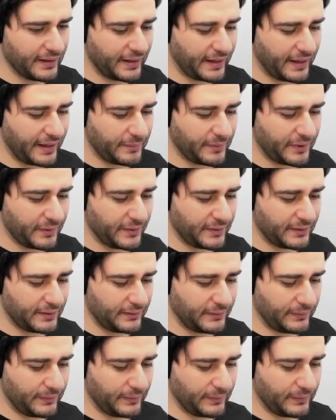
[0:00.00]
I'm going
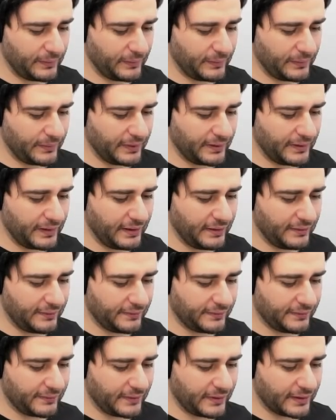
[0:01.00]
to
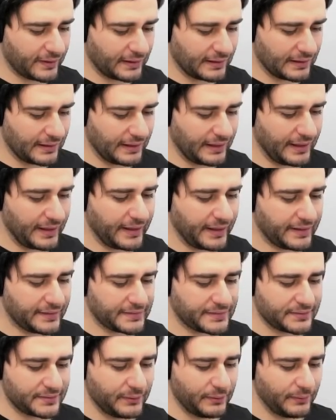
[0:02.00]
give a
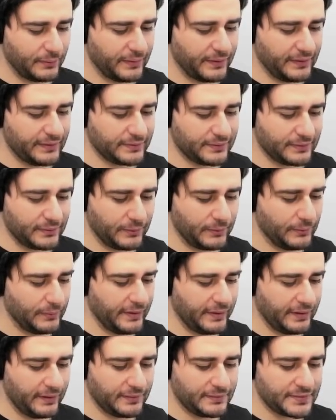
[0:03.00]
class to these two
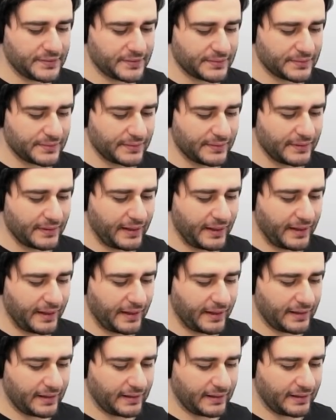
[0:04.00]
divs,
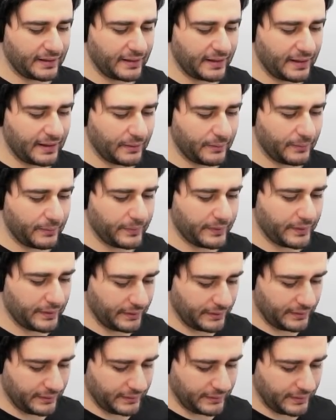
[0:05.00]
and I
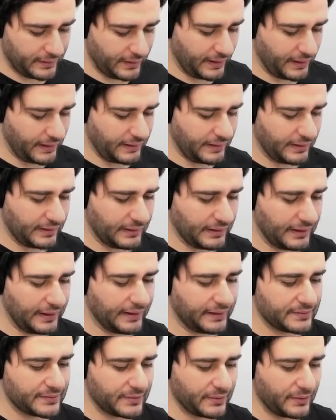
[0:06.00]
will head it like
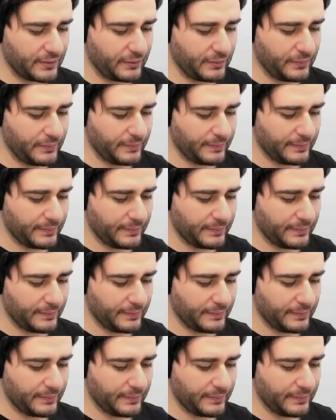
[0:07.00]
so.